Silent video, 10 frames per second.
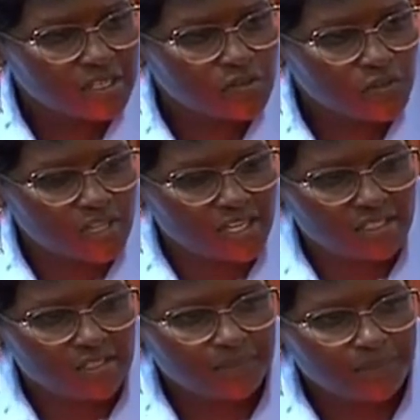so
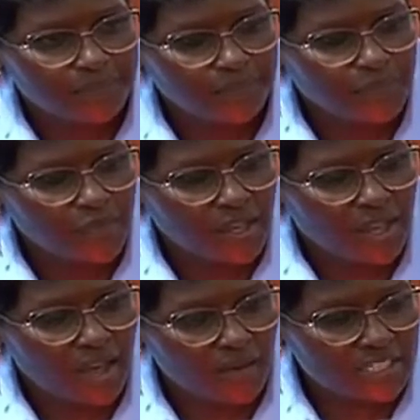that
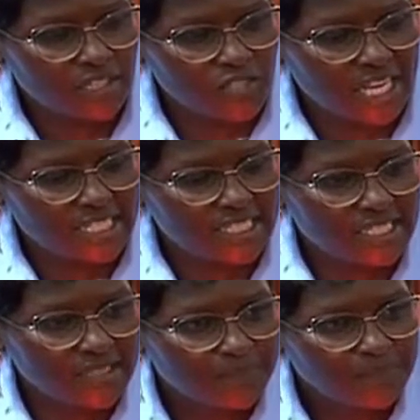our
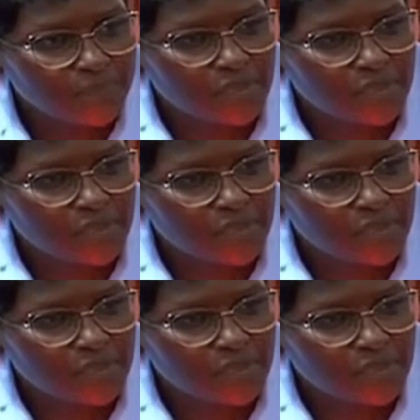society